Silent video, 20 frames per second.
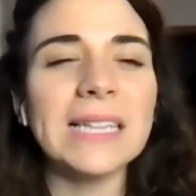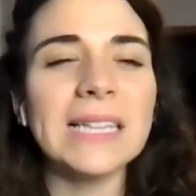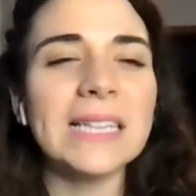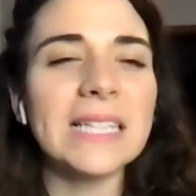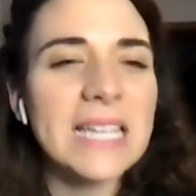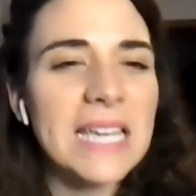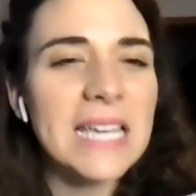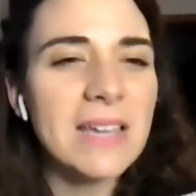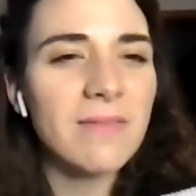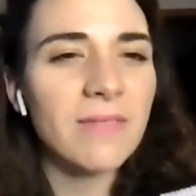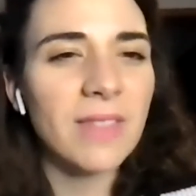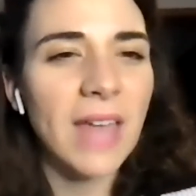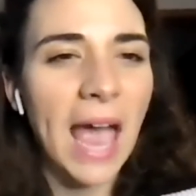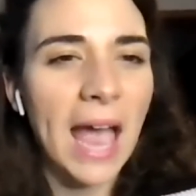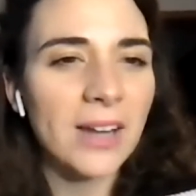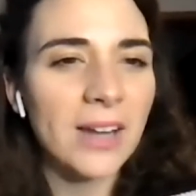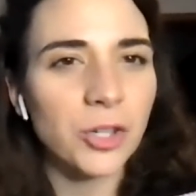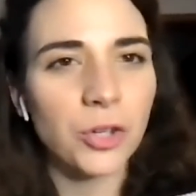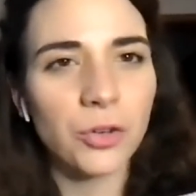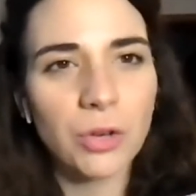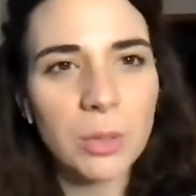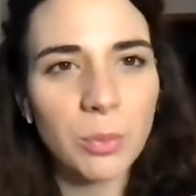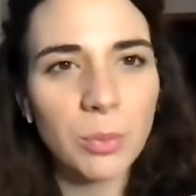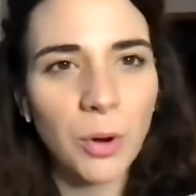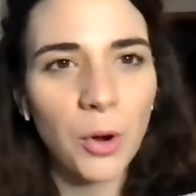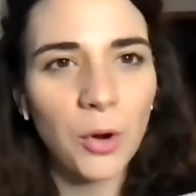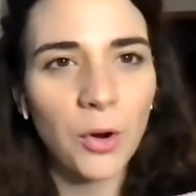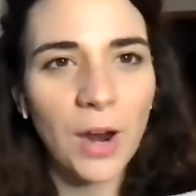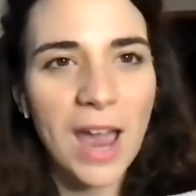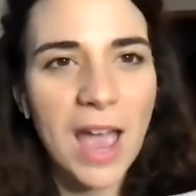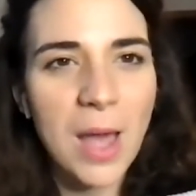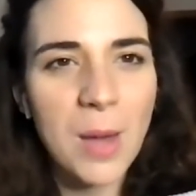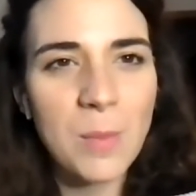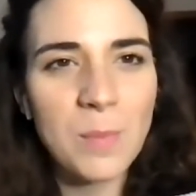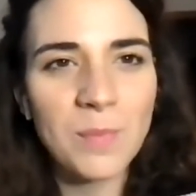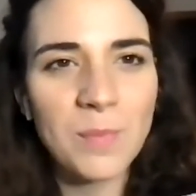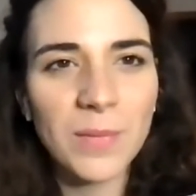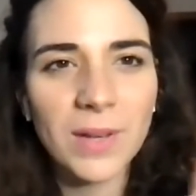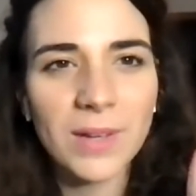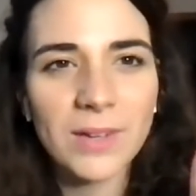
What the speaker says: leave that degree program